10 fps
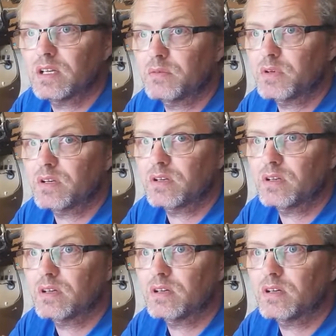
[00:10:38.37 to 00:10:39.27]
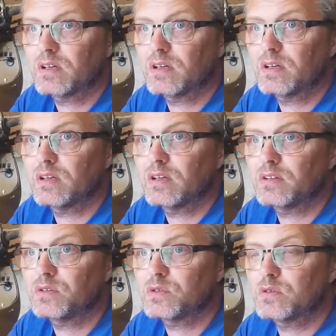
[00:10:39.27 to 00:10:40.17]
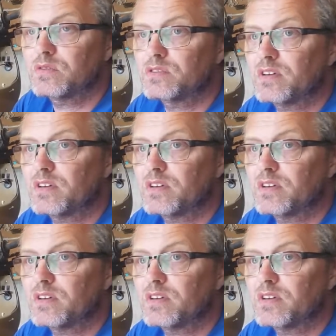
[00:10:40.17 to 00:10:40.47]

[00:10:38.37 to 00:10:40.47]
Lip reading: and when and you